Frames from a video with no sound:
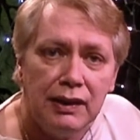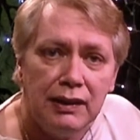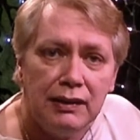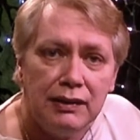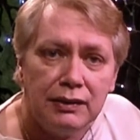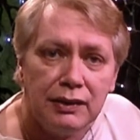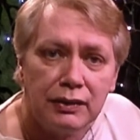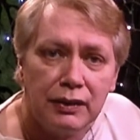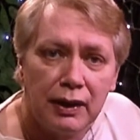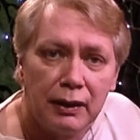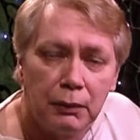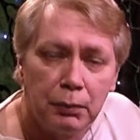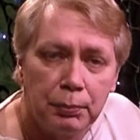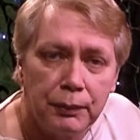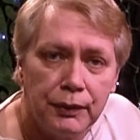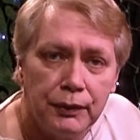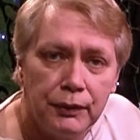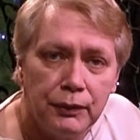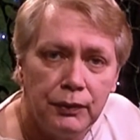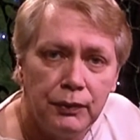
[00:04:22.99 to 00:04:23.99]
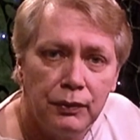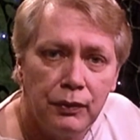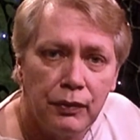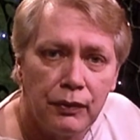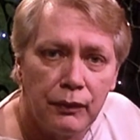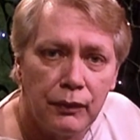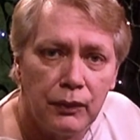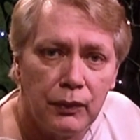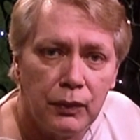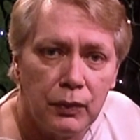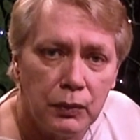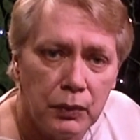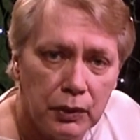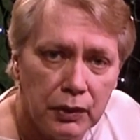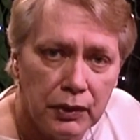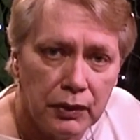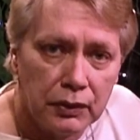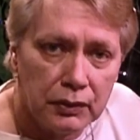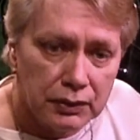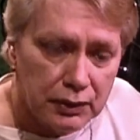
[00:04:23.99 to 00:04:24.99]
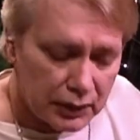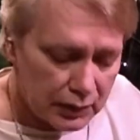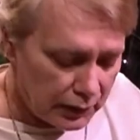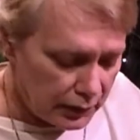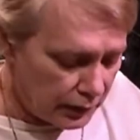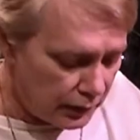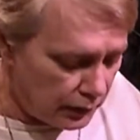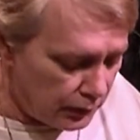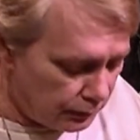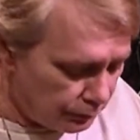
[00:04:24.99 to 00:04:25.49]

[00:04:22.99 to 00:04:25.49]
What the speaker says: to help you through your day,